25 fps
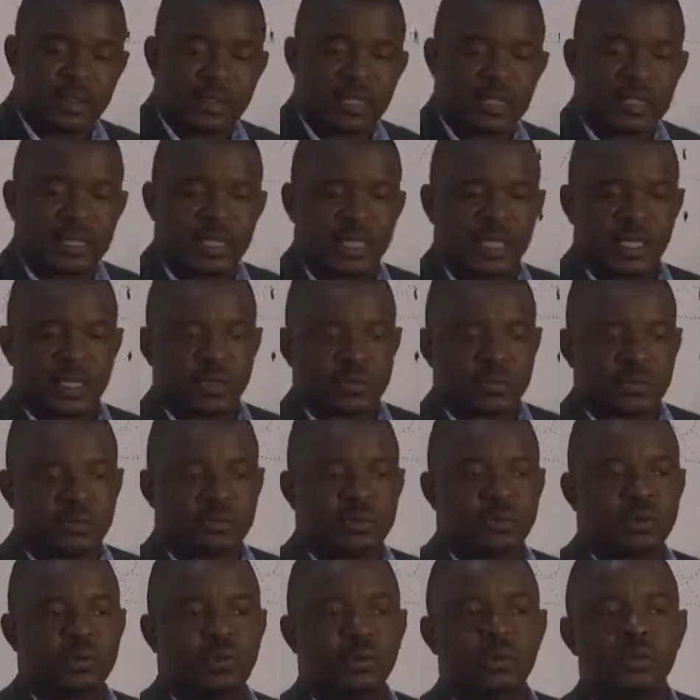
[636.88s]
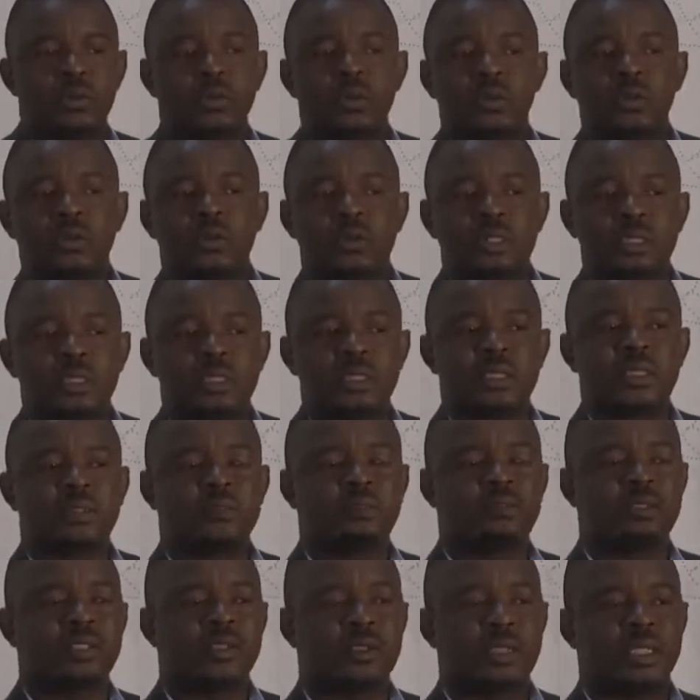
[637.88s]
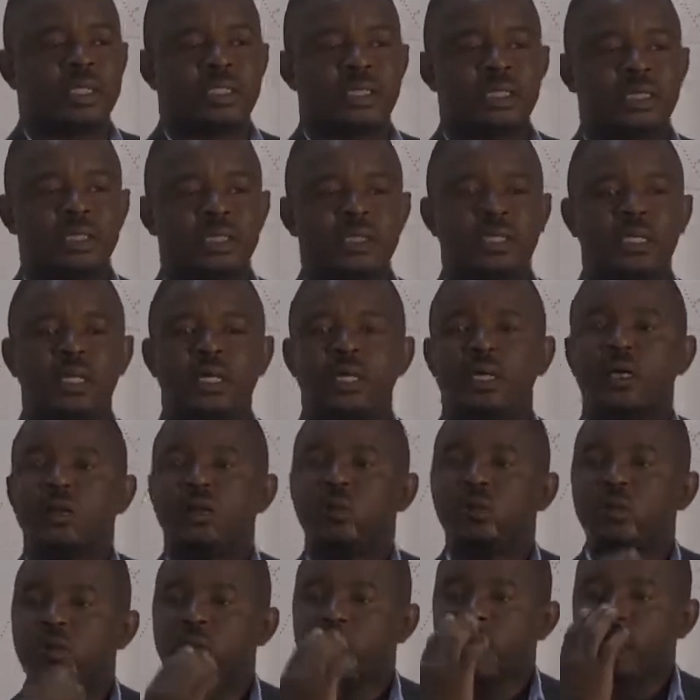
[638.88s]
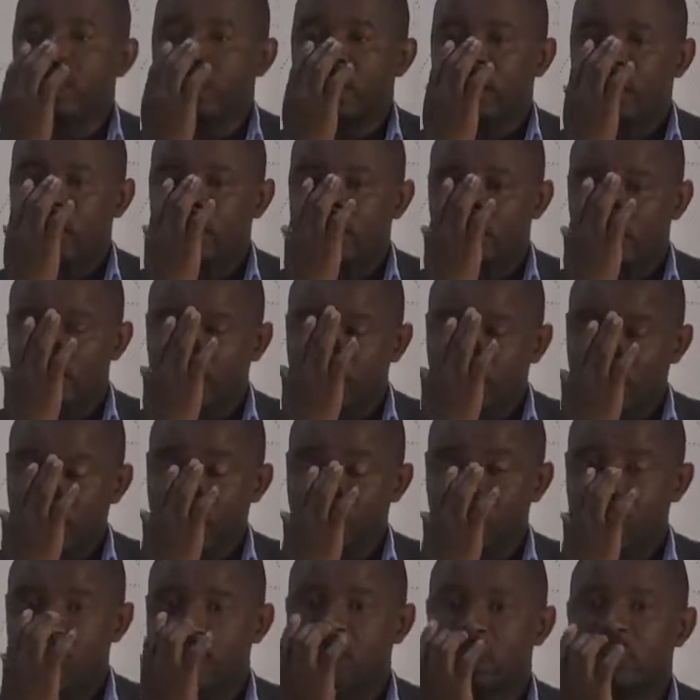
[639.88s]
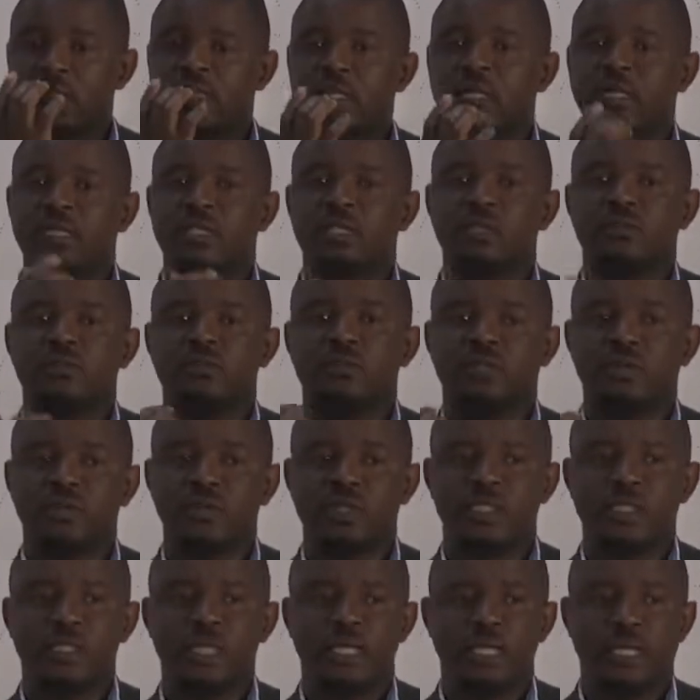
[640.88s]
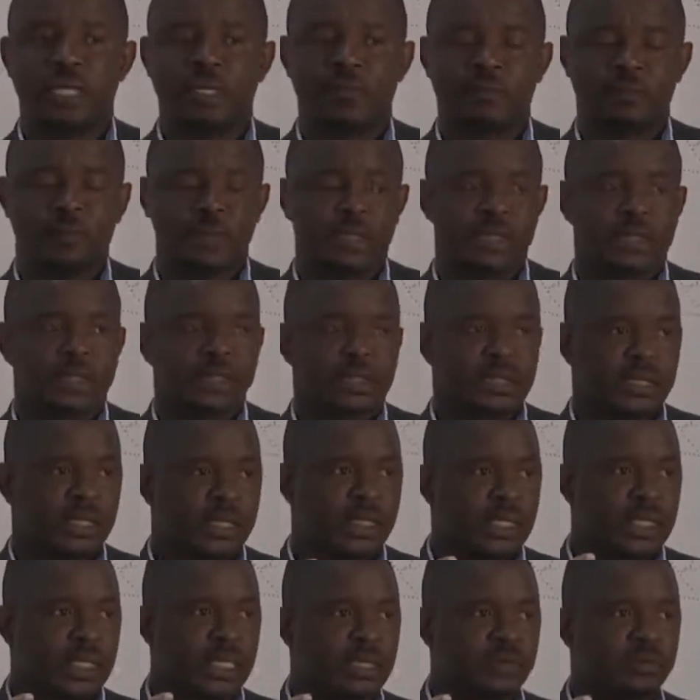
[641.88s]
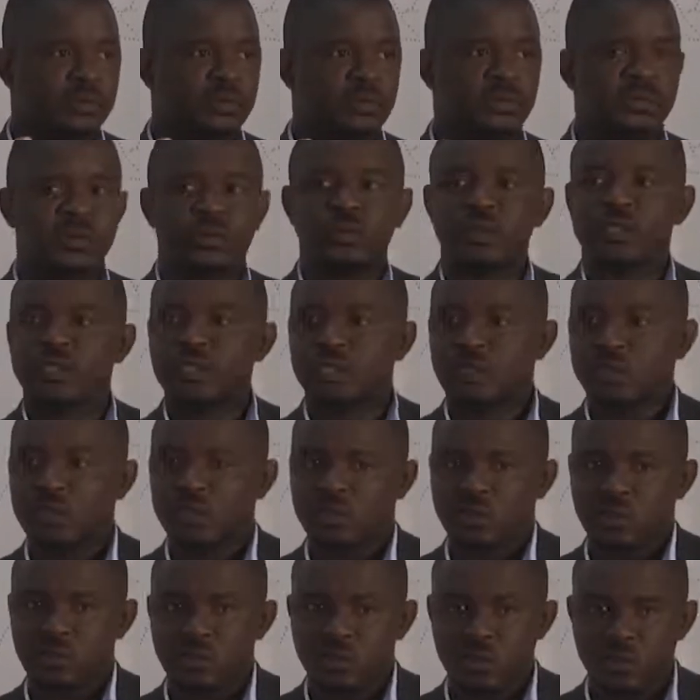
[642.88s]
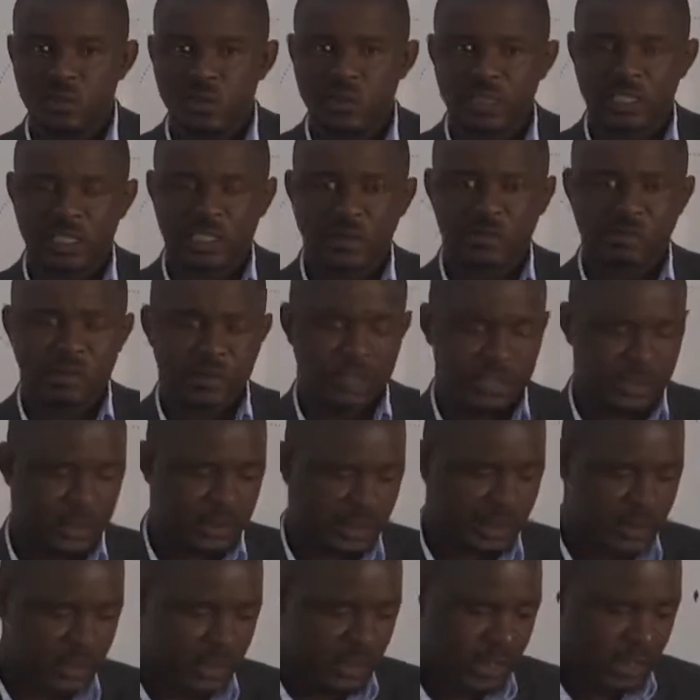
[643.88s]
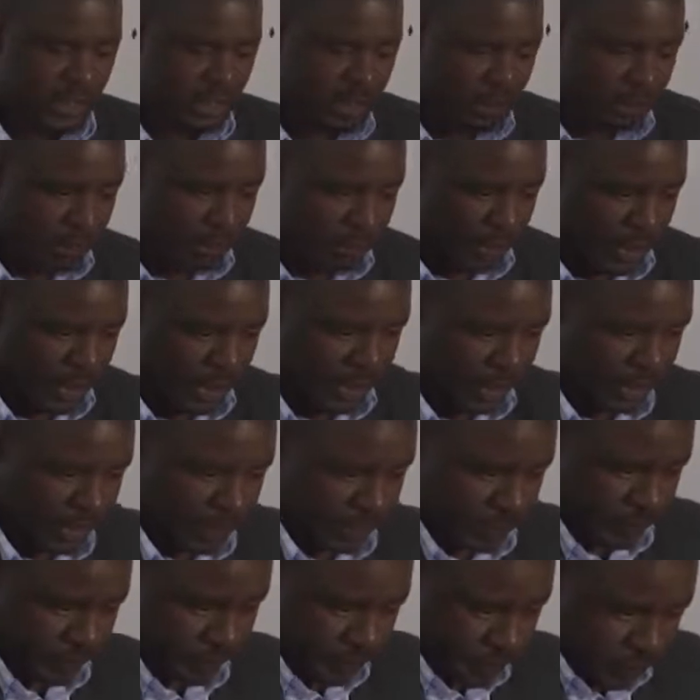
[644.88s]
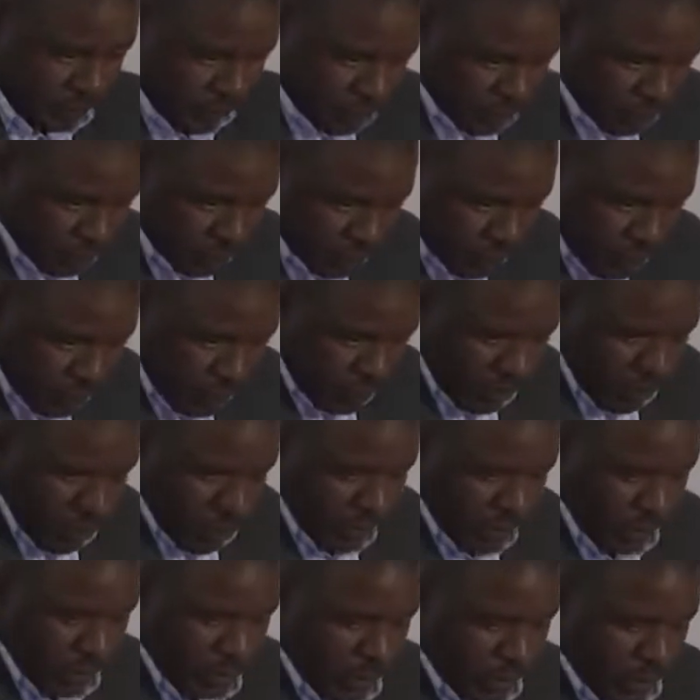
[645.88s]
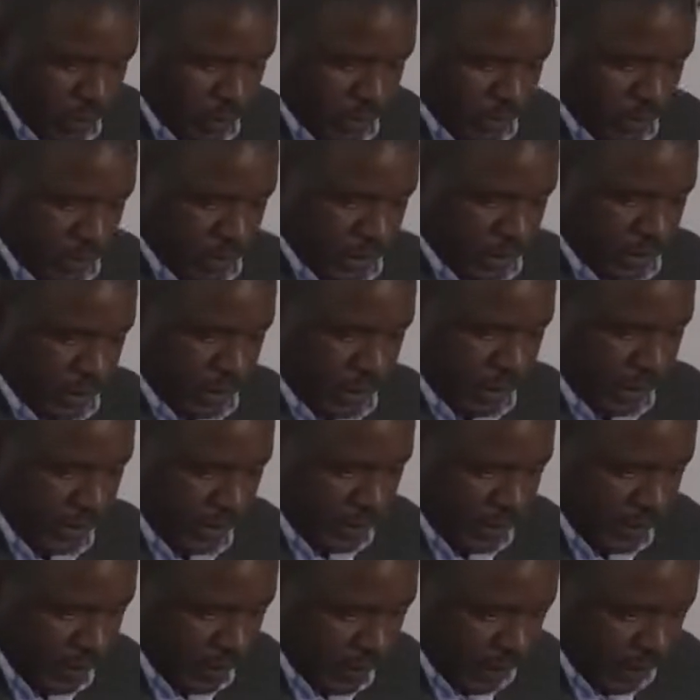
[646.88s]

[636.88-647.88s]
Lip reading: that accounts for all these eventualities, where after the declaration of UDI, we see these coups taking place. But more importantly,